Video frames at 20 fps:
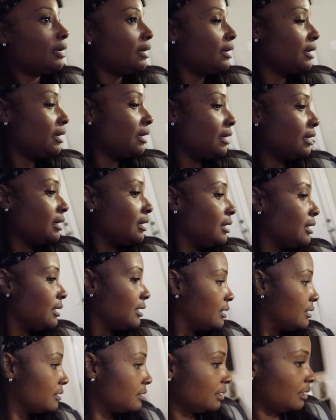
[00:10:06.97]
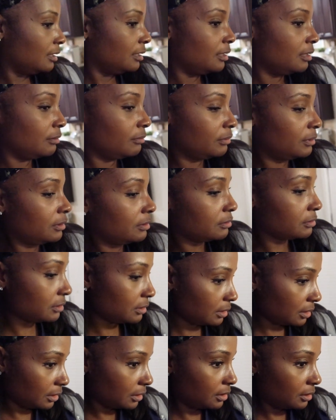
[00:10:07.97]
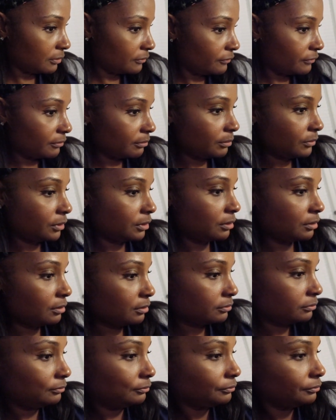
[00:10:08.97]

And what else did I get from there?